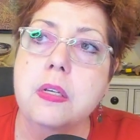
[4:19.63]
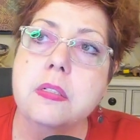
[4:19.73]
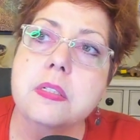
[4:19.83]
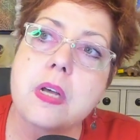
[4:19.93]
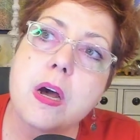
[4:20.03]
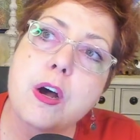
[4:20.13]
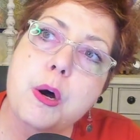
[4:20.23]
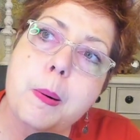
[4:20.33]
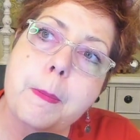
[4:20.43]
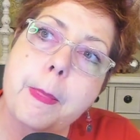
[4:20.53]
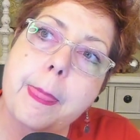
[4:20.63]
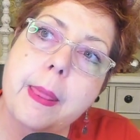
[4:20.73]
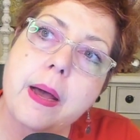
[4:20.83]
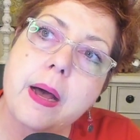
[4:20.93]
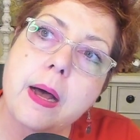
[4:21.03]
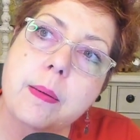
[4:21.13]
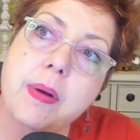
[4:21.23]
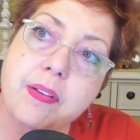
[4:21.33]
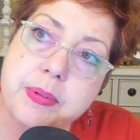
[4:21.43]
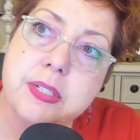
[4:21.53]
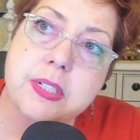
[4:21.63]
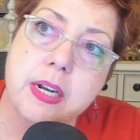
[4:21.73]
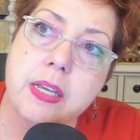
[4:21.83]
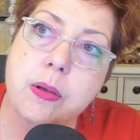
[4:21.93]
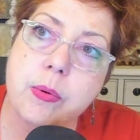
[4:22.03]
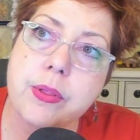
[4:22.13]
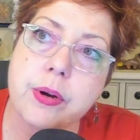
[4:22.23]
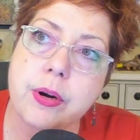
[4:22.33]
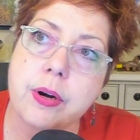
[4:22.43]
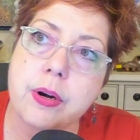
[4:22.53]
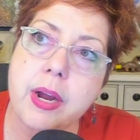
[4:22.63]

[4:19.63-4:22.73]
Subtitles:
So I've been studying with her,